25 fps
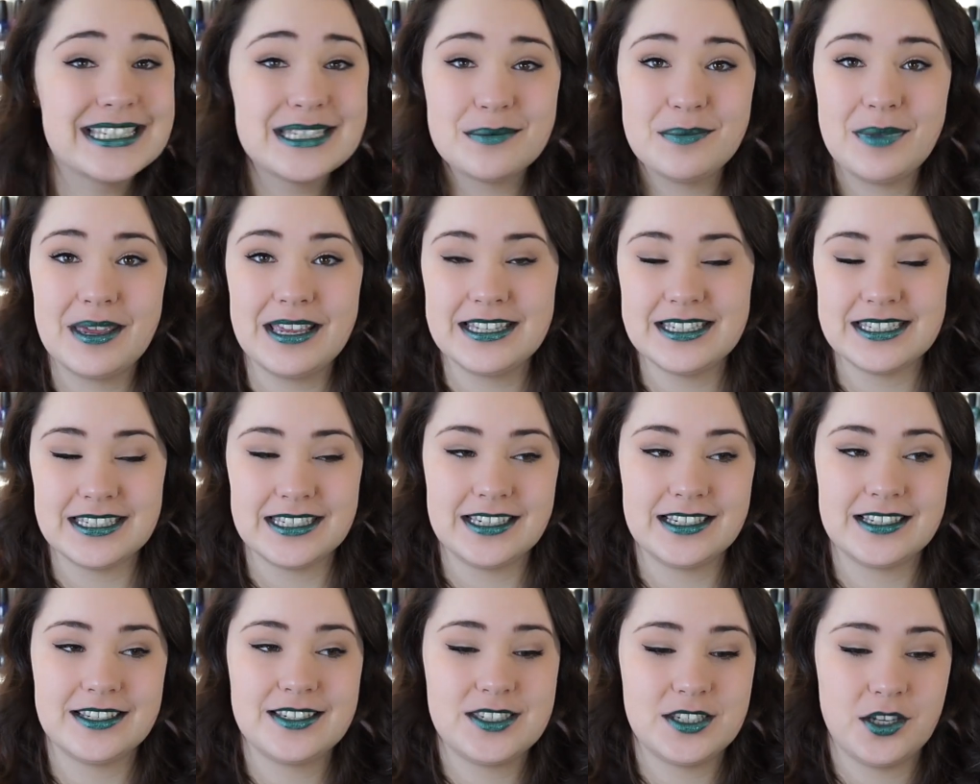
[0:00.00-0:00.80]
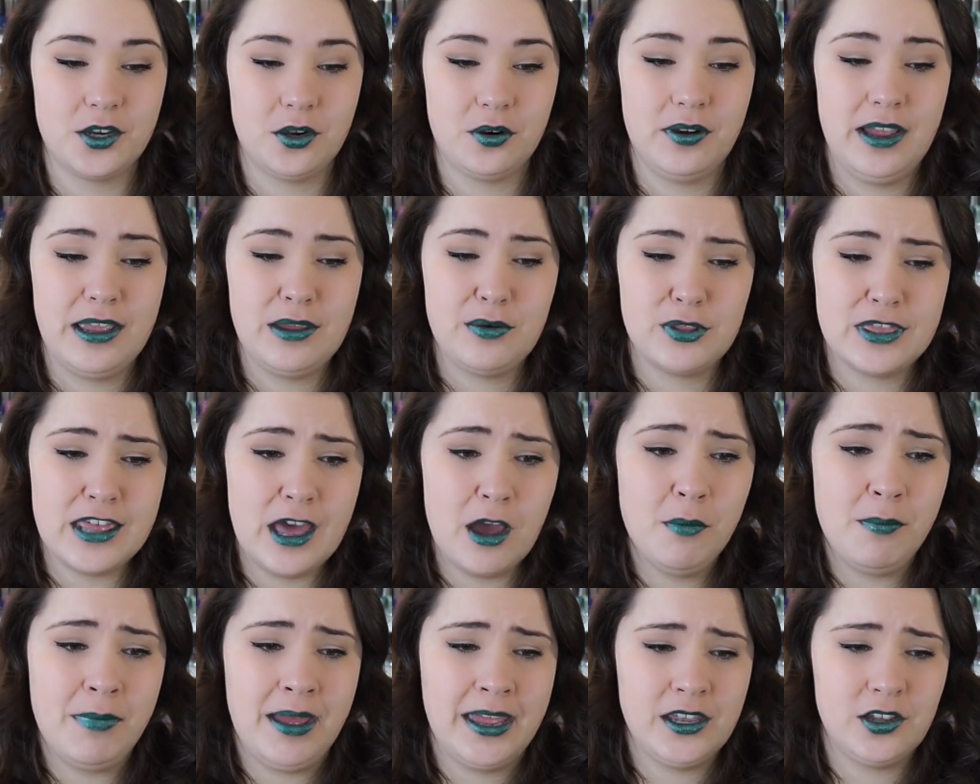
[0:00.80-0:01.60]
he's amazing. So it,
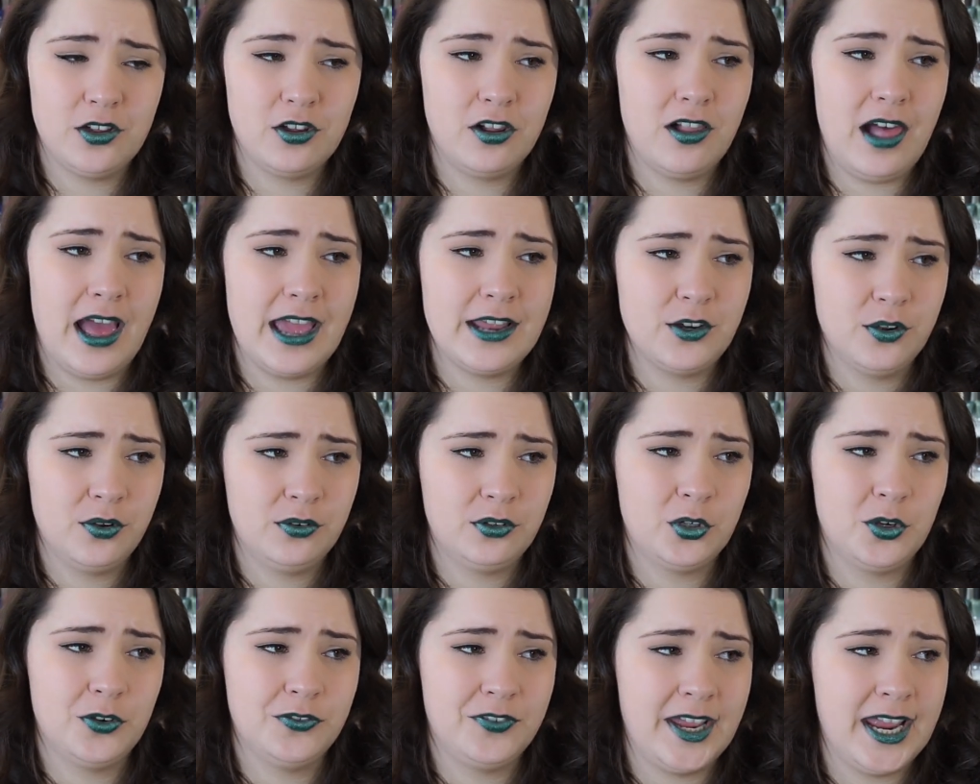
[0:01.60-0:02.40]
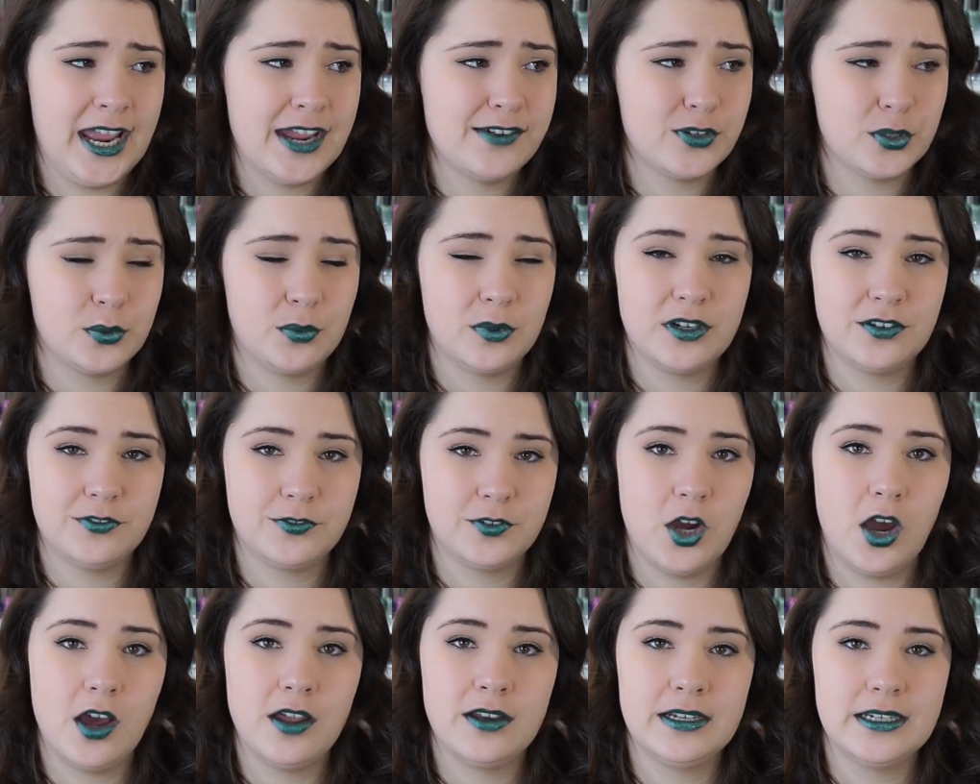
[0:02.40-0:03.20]
without Michael, I don't know if I ever would
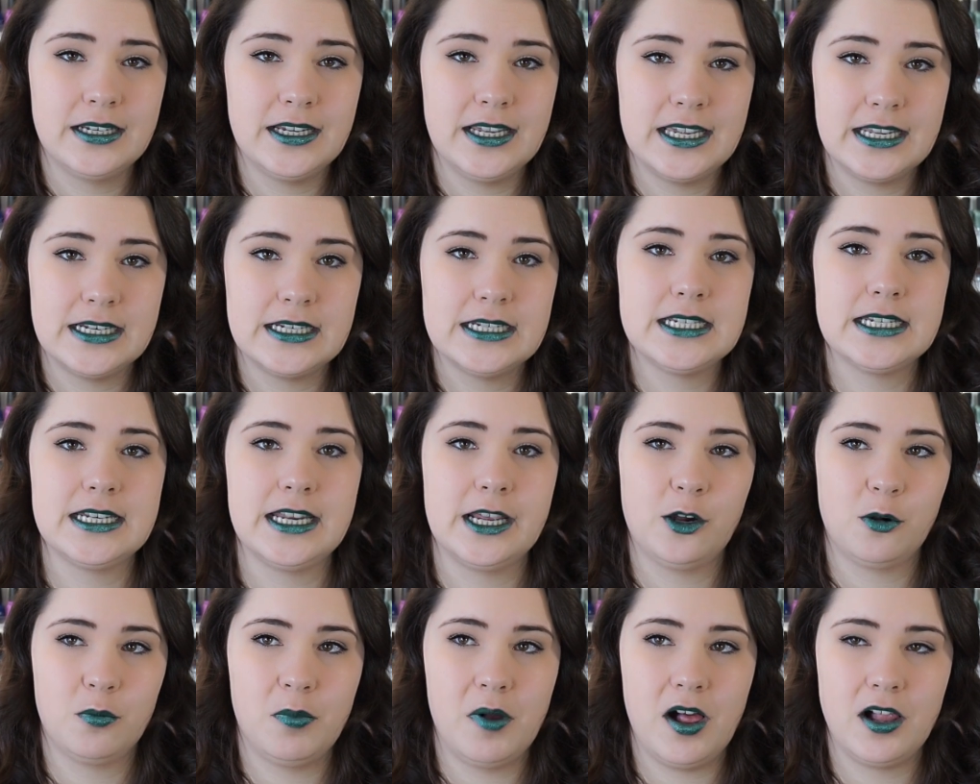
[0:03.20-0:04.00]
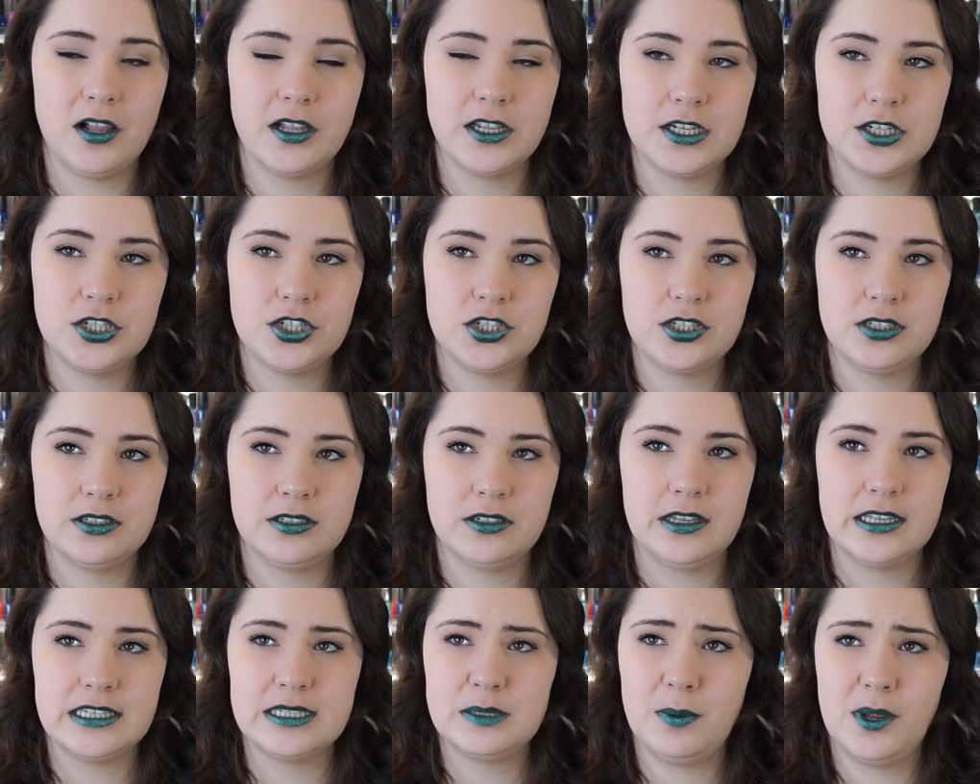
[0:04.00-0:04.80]
have gotten into nail polish,
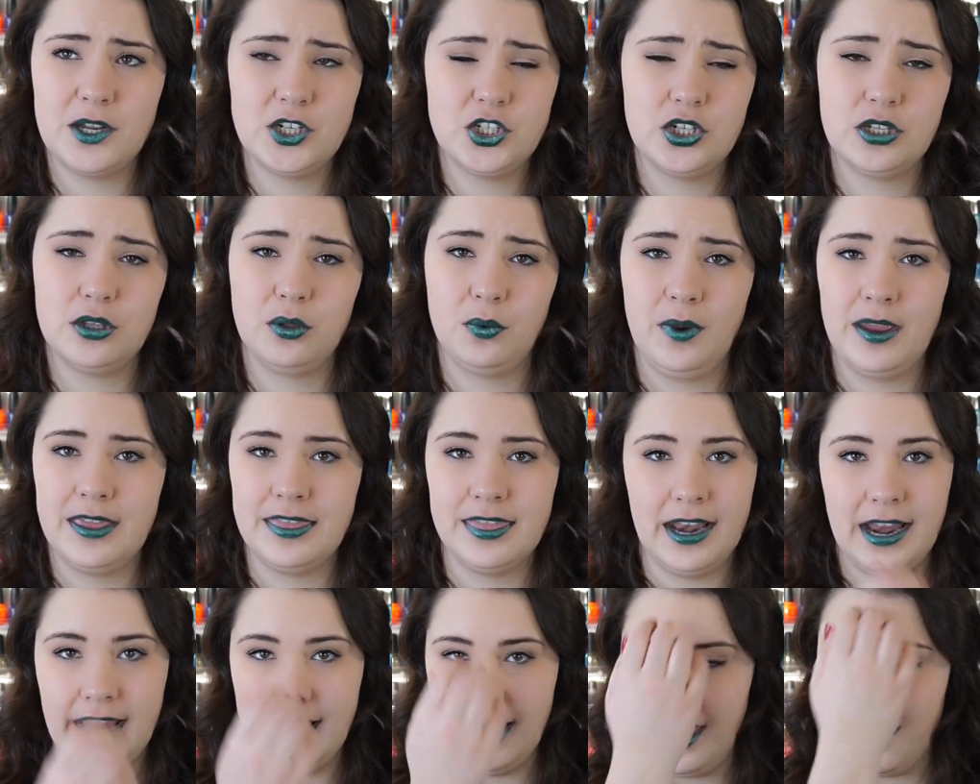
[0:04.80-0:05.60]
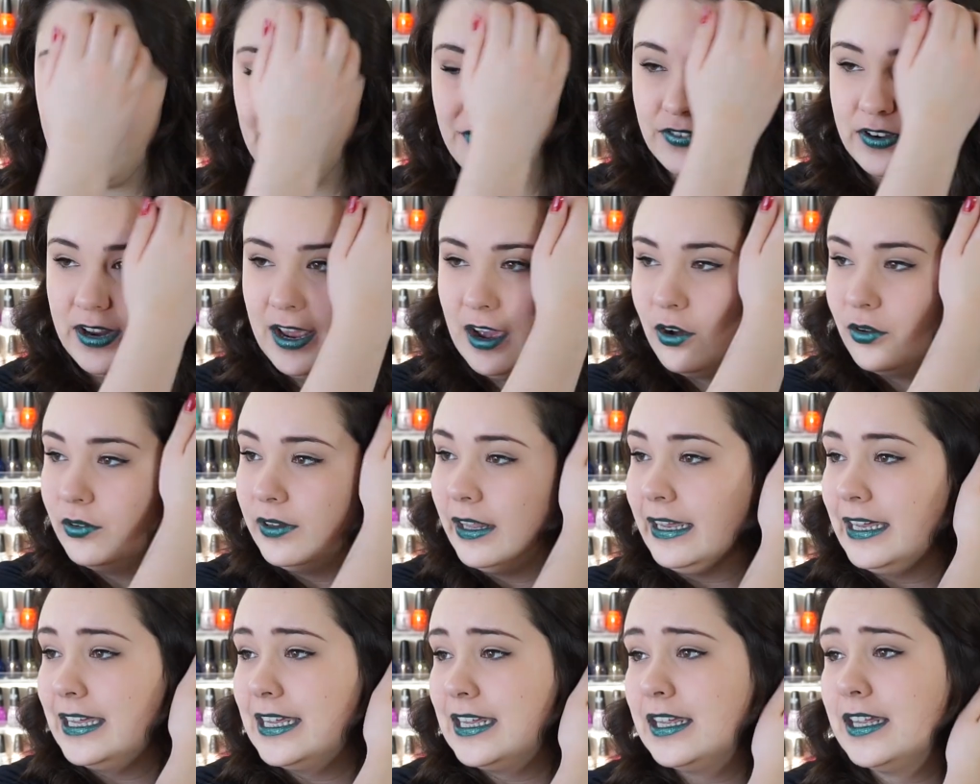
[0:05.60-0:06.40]
especially the way that I have now.
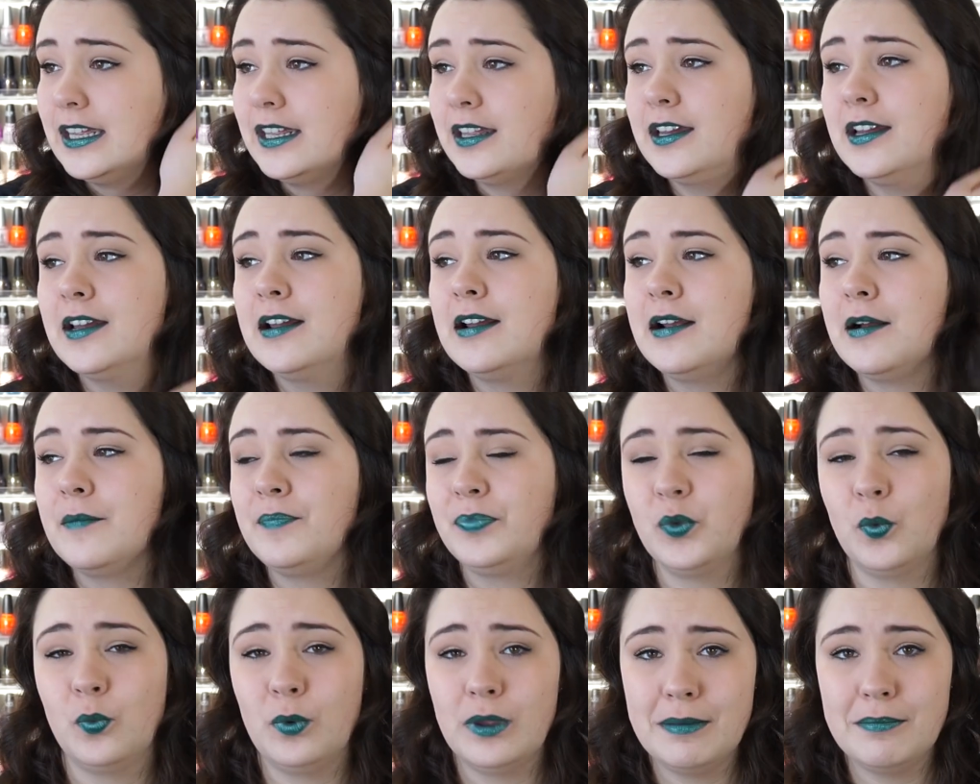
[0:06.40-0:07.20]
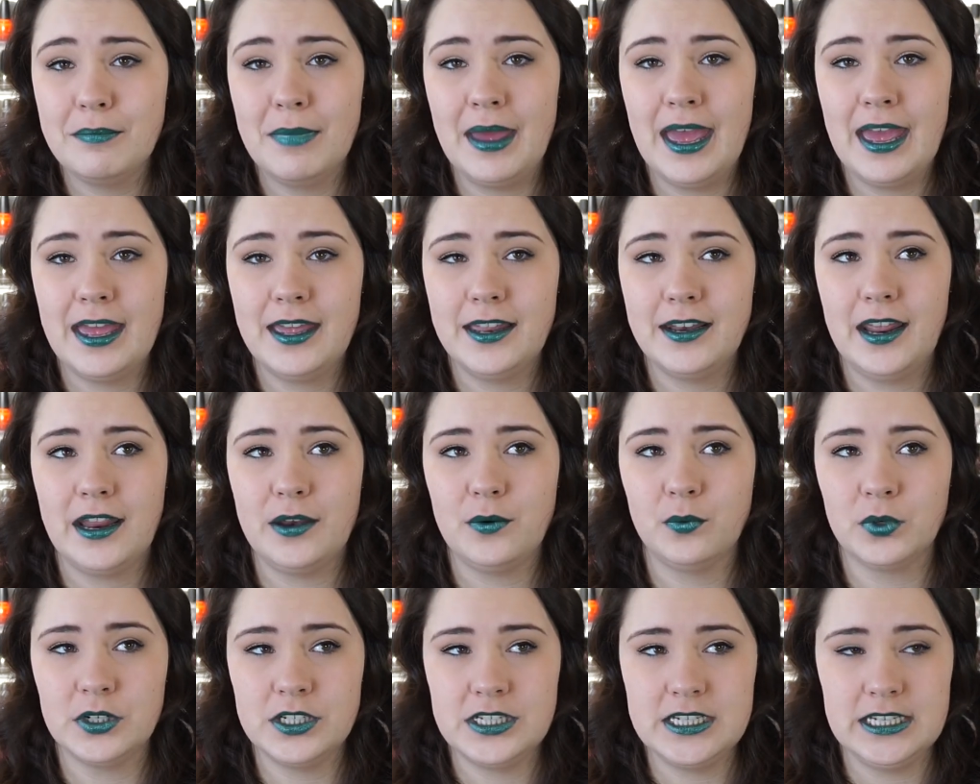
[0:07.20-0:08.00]
Like he, we met
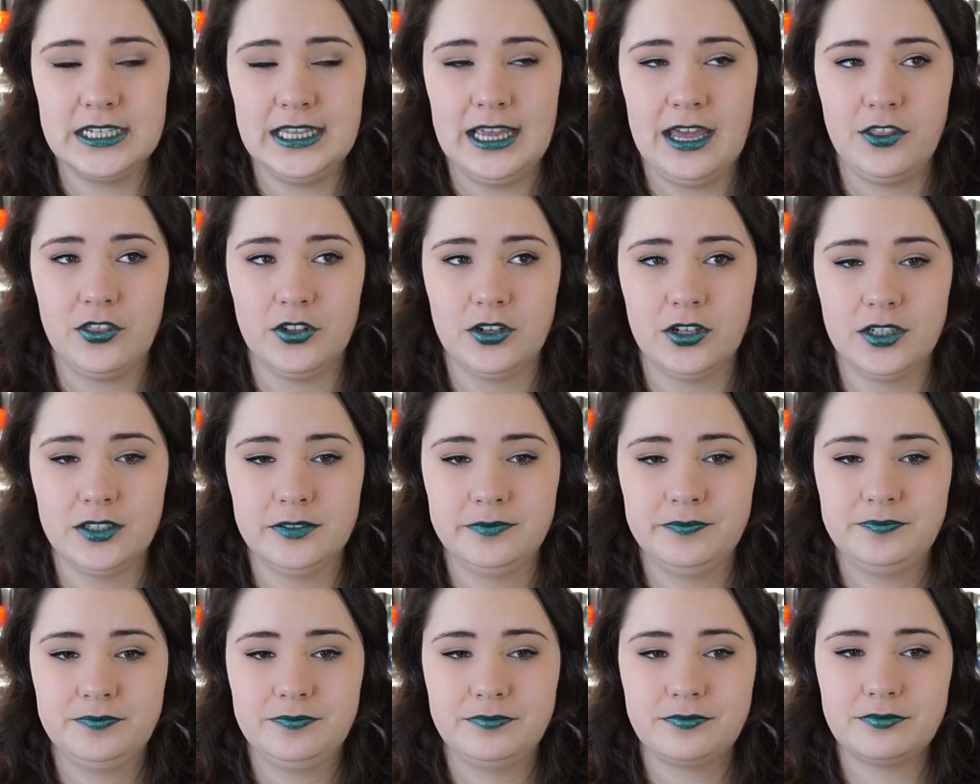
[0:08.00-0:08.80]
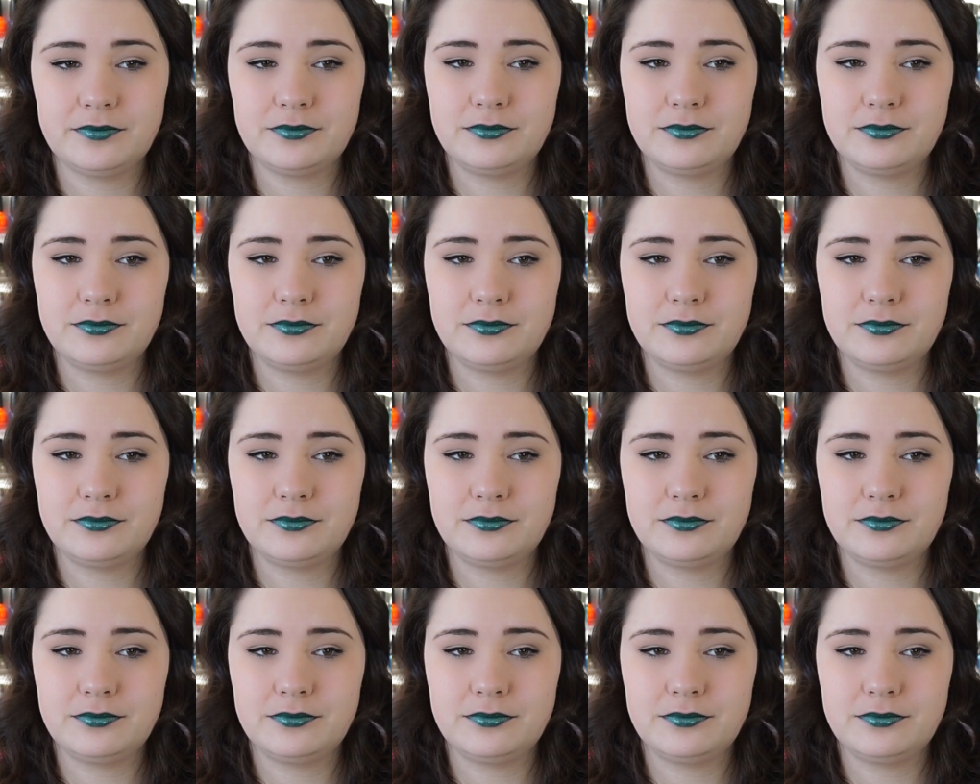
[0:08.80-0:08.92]
and were together